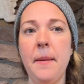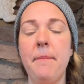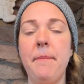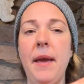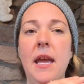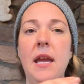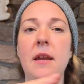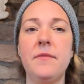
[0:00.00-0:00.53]

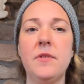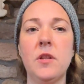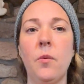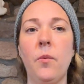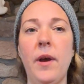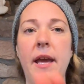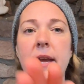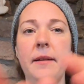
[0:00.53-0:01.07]
Paved the
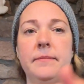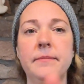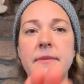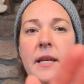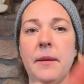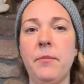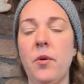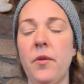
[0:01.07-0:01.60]
way,
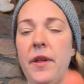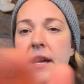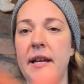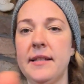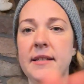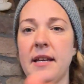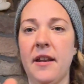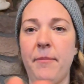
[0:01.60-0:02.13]
take both
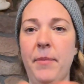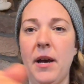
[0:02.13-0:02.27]
hands kind of